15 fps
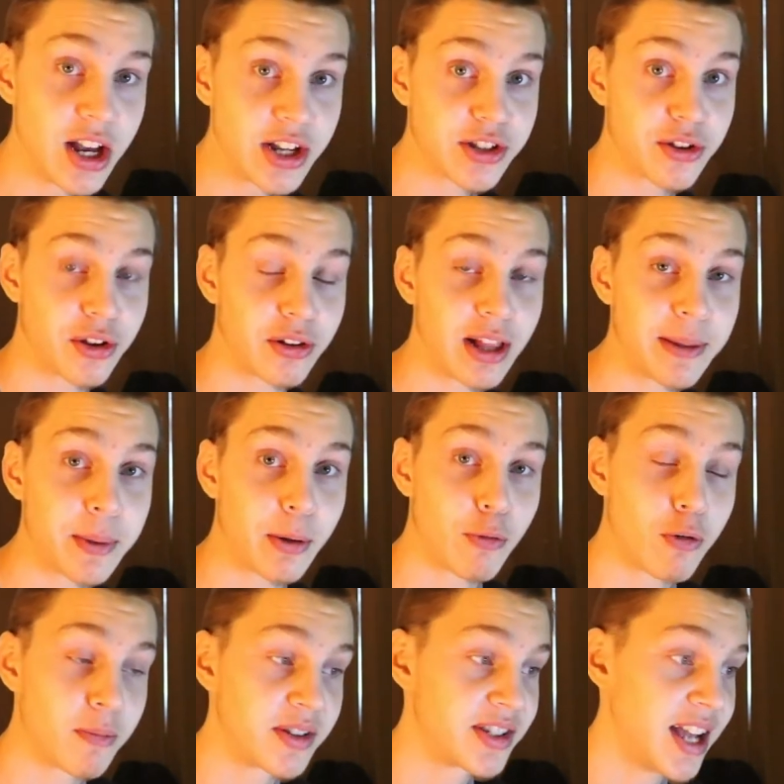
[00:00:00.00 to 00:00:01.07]
So the claim that
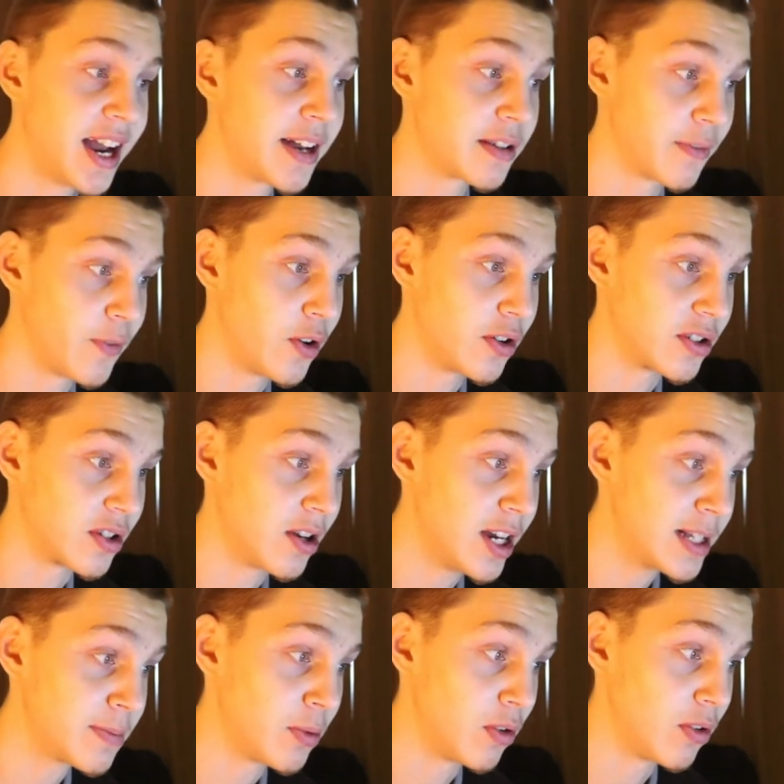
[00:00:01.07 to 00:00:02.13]
Romans ten is a false
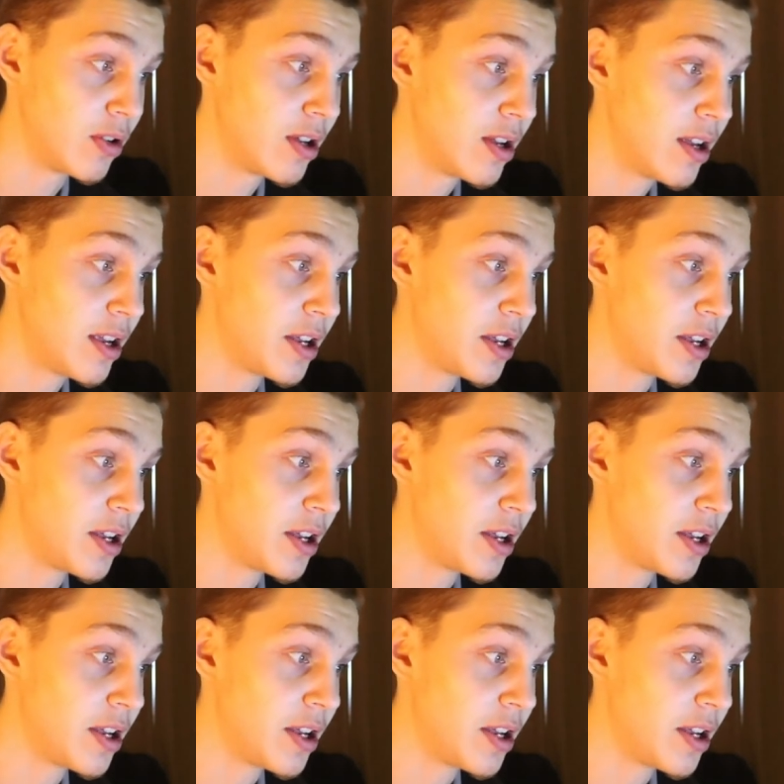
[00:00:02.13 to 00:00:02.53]
gospel,